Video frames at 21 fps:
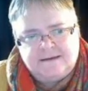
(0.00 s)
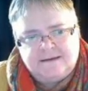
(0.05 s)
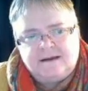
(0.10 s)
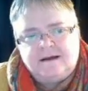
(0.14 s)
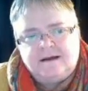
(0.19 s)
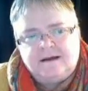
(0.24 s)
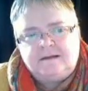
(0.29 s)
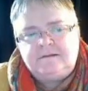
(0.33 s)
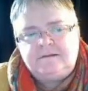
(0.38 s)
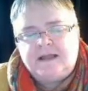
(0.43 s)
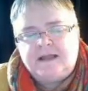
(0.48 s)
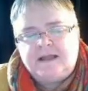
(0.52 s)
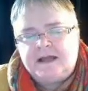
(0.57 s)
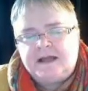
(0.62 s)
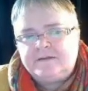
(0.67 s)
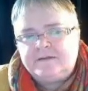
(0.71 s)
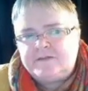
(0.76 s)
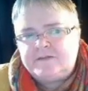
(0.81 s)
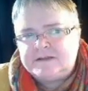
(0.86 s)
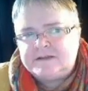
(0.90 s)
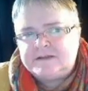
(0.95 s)
A lot of
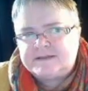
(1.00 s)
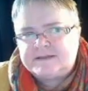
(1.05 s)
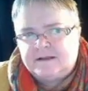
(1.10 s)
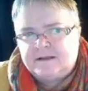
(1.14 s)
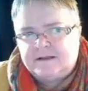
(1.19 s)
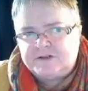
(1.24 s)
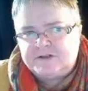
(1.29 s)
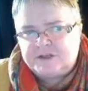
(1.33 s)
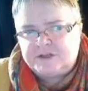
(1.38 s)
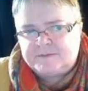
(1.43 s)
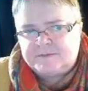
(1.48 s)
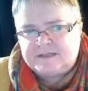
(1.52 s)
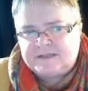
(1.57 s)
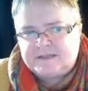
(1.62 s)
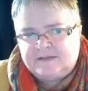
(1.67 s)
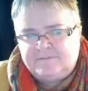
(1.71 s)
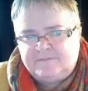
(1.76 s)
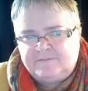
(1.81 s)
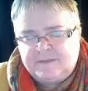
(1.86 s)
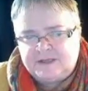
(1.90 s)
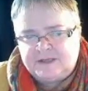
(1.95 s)
the scholarships I've
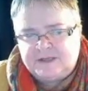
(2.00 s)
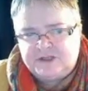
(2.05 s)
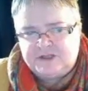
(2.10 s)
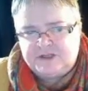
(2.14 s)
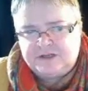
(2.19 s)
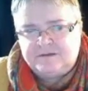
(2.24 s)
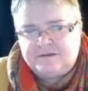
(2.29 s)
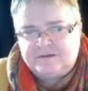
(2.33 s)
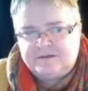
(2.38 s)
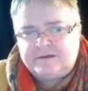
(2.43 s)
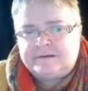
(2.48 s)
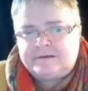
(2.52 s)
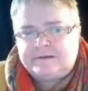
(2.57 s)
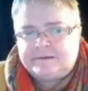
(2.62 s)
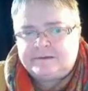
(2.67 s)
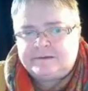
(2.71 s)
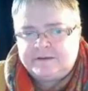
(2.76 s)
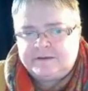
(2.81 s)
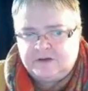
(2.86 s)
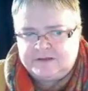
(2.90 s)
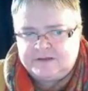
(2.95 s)
mentioned, and I'll give
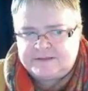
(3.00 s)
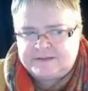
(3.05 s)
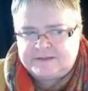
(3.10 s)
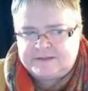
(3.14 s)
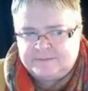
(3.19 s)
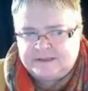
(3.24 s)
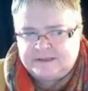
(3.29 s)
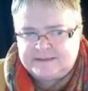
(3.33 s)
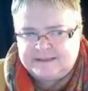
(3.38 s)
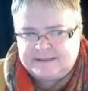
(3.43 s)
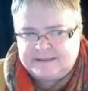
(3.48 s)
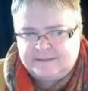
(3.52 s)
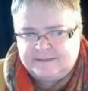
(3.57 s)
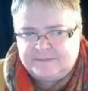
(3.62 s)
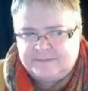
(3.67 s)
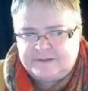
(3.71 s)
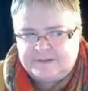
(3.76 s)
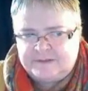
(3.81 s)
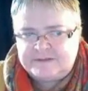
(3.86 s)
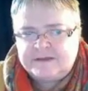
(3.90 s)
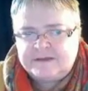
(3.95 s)
you some
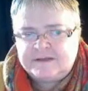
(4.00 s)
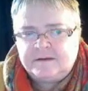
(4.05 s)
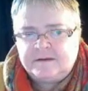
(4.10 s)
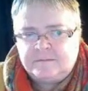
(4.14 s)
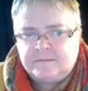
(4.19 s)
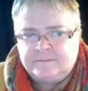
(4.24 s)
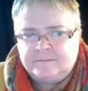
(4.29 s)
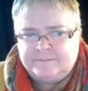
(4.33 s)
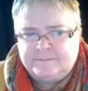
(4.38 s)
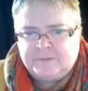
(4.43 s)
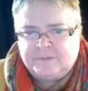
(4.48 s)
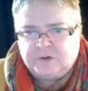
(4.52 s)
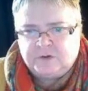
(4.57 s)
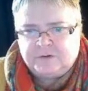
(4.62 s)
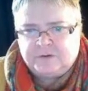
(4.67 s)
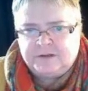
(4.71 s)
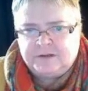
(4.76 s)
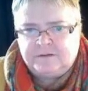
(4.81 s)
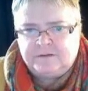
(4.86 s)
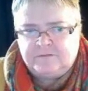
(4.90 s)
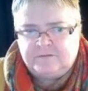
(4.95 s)
examples,
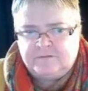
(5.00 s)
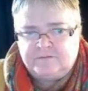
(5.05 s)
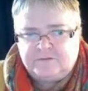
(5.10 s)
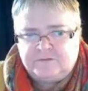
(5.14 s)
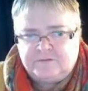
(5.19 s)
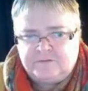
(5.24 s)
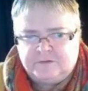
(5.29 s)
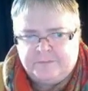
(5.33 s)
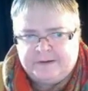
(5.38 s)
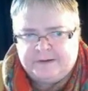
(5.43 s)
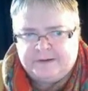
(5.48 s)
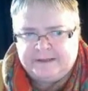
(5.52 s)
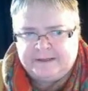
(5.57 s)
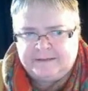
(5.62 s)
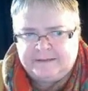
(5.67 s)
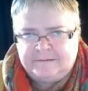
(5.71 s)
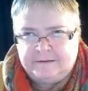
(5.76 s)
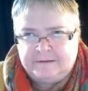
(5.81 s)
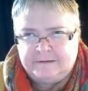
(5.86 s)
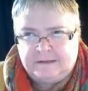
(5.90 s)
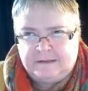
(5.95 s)
Boren, Fulbright,
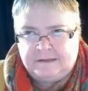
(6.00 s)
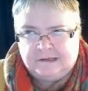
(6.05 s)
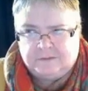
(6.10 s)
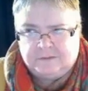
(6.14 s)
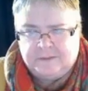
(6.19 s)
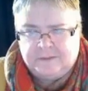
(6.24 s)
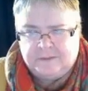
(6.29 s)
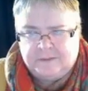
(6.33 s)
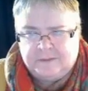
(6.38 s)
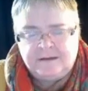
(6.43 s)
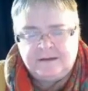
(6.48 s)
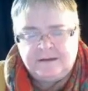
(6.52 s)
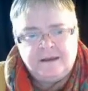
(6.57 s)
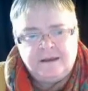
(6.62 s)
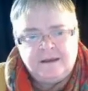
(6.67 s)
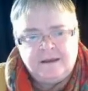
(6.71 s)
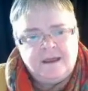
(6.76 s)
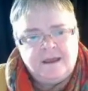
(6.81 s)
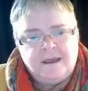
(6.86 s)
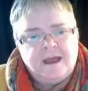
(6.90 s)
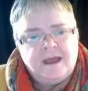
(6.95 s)
Gilman,
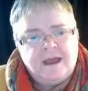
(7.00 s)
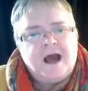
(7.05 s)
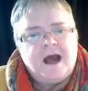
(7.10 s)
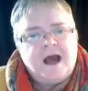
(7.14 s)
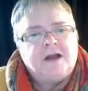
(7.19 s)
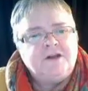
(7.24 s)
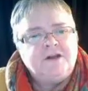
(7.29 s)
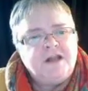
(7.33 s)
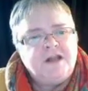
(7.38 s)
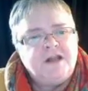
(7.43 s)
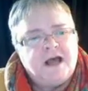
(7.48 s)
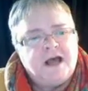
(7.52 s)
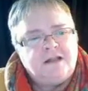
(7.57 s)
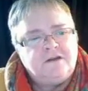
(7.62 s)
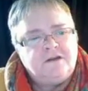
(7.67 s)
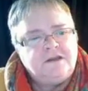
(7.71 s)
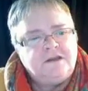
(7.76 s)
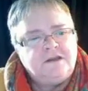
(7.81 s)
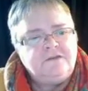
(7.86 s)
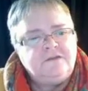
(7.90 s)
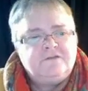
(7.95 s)
are not
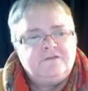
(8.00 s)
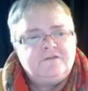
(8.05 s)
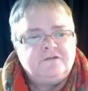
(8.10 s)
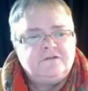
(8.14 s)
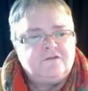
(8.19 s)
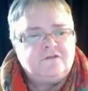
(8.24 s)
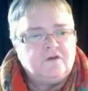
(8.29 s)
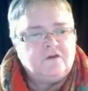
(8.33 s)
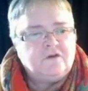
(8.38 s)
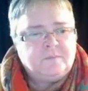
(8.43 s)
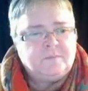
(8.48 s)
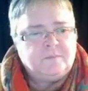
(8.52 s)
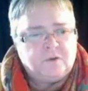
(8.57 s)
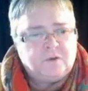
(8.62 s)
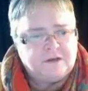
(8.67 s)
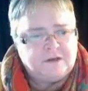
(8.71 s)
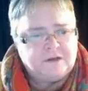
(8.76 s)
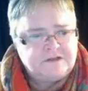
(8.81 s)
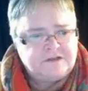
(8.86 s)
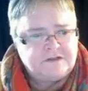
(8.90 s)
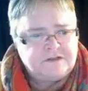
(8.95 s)
looking for 4-point
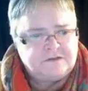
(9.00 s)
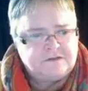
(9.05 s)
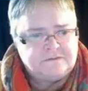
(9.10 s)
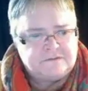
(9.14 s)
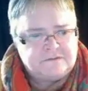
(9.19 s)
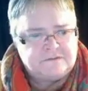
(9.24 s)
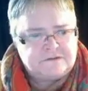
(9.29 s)
students.